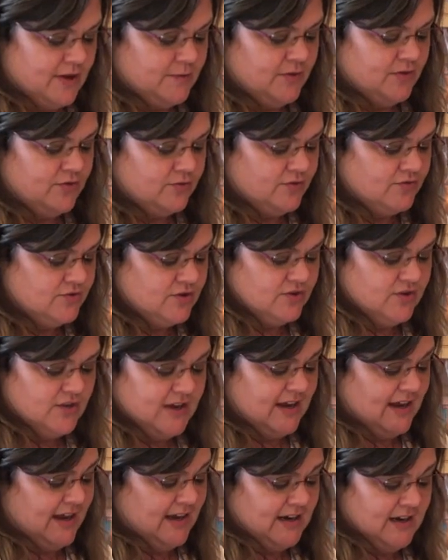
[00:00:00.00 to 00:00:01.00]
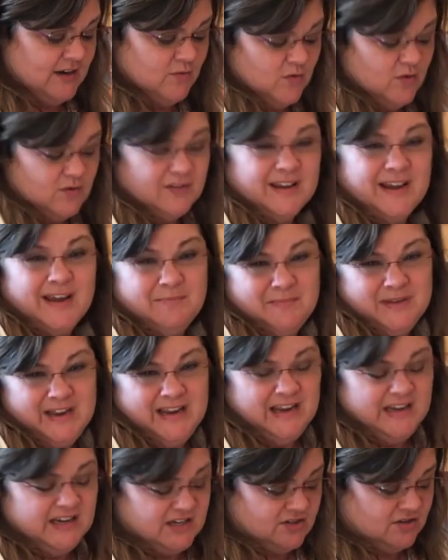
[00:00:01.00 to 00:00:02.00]
coming through to you, and it won't let
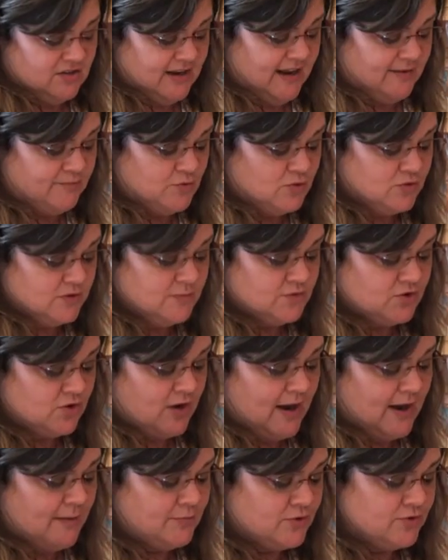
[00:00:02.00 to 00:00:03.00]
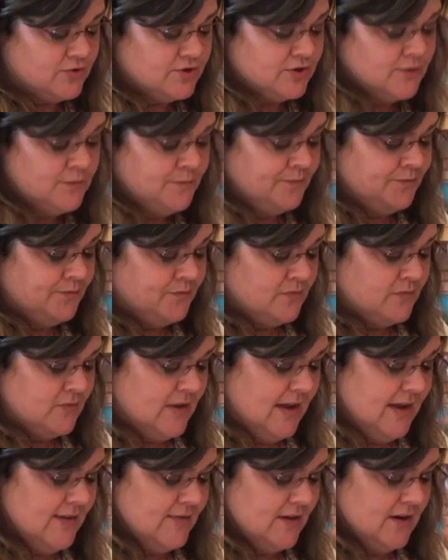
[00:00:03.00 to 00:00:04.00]
me until I have more subscribers.
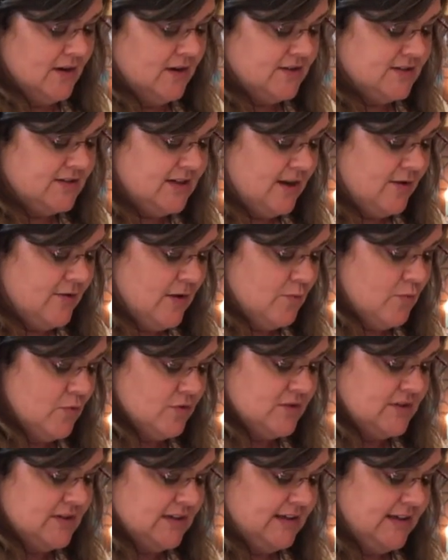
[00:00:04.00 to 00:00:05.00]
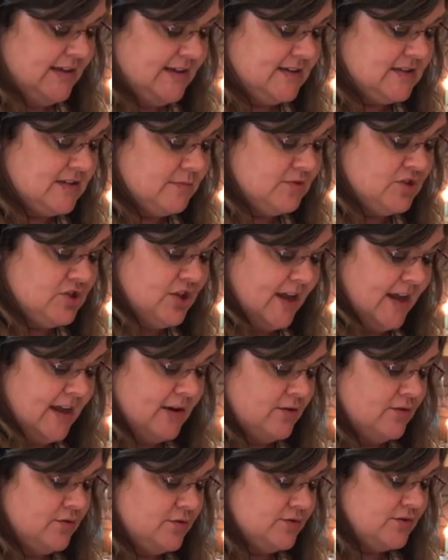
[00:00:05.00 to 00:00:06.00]
And then also I'm wanting to link some
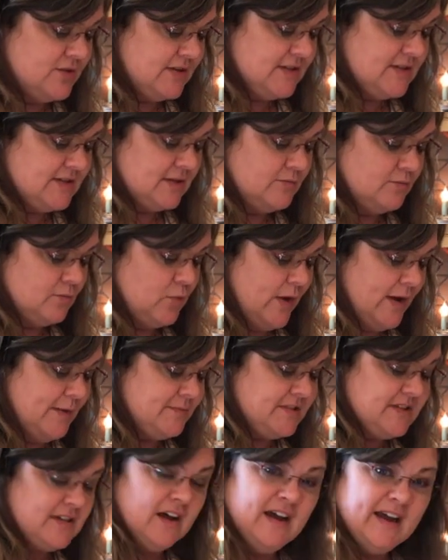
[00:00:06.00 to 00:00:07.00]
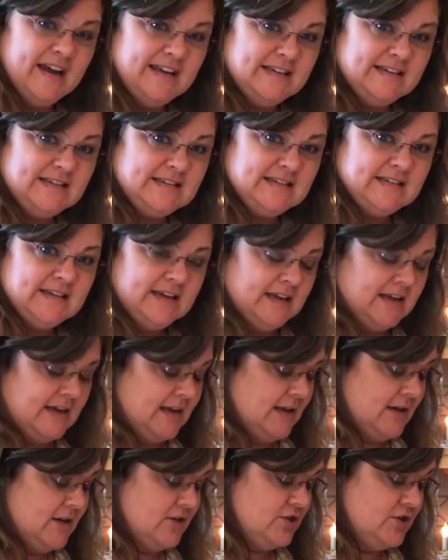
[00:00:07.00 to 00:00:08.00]
channels and some websites
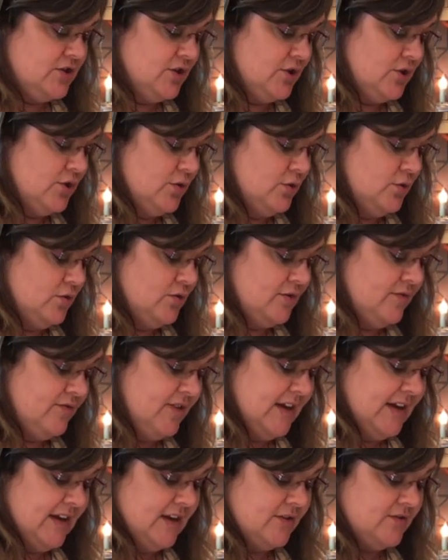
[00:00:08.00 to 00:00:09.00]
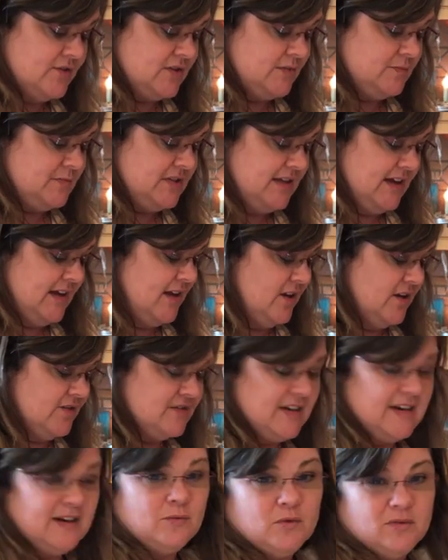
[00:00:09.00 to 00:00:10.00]
to the videos themselves,
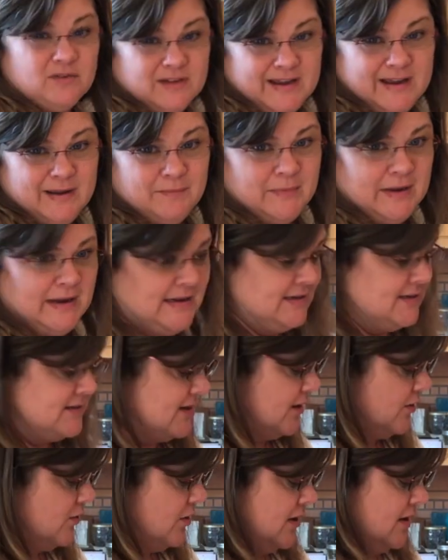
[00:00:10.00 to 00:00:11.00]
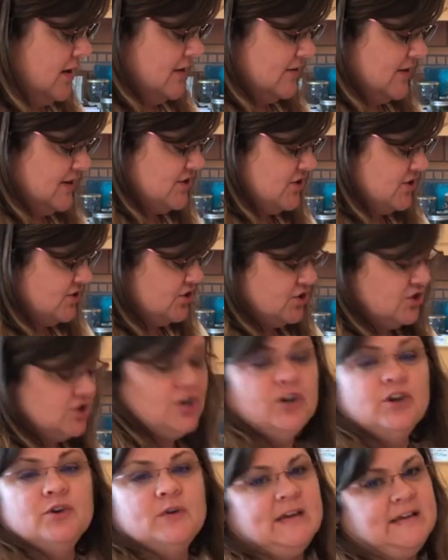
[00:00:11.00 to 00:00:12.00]
and it won't let me. So that's just
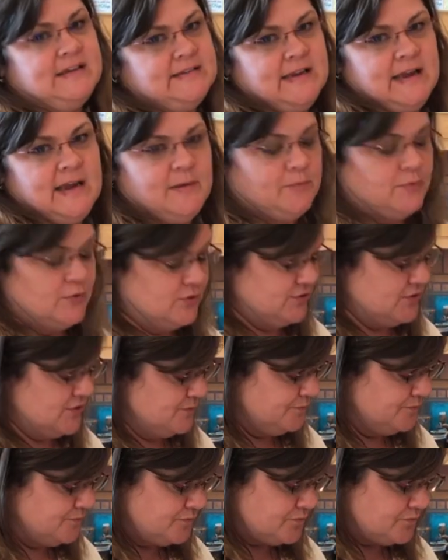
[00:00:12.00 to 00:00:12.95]
two examples.